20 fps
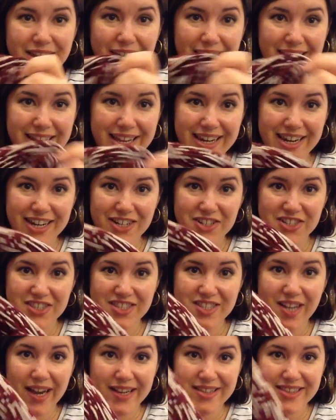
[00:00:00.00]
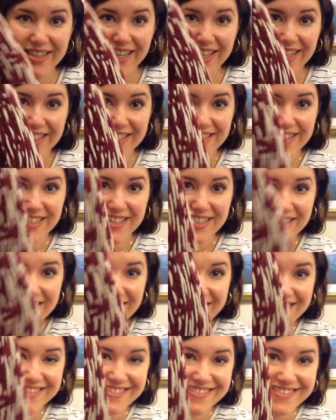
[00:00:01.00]
naughty, and I just tucked the ends in.
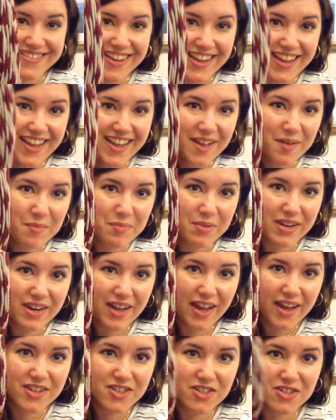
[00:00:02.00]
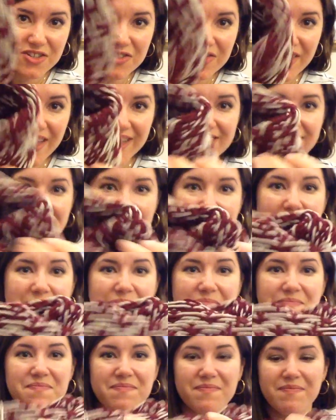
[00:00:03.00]
But I should do that today.
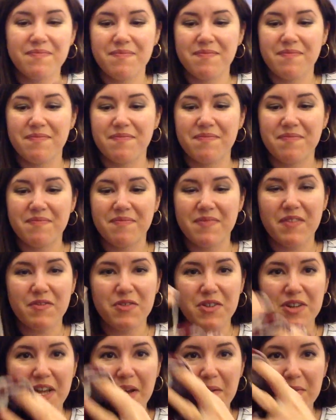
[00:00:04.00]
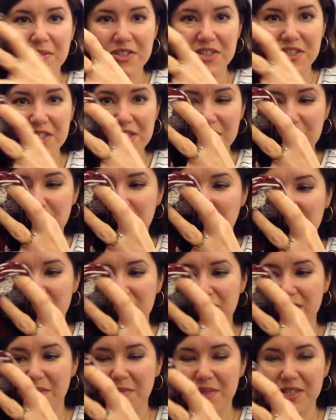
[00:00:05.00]
For now, we'll just dispose
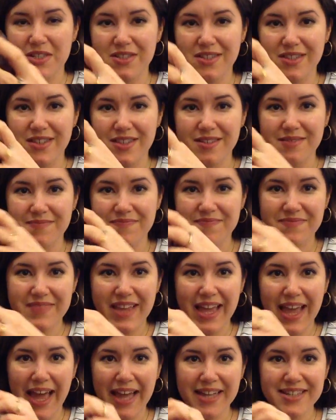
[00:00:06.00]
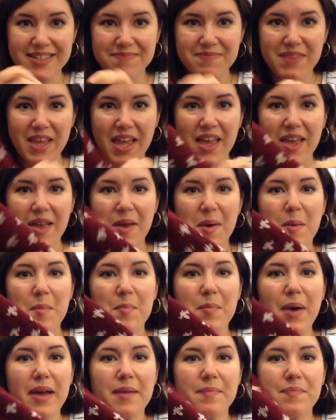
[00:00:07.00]
of them into the hat.
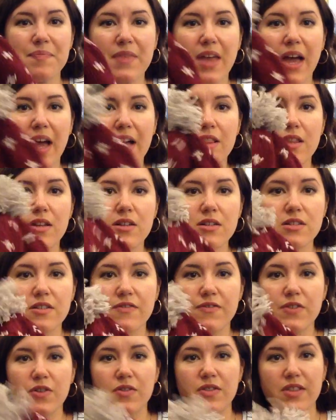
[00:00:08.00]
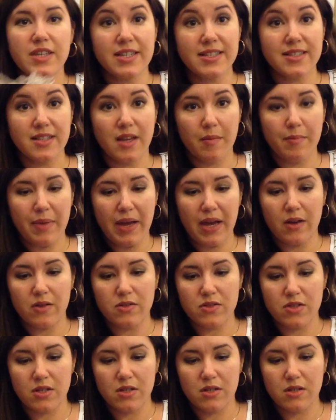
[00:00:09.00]
But I learned a few things
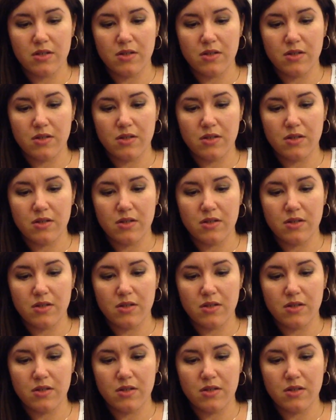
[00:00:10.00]
about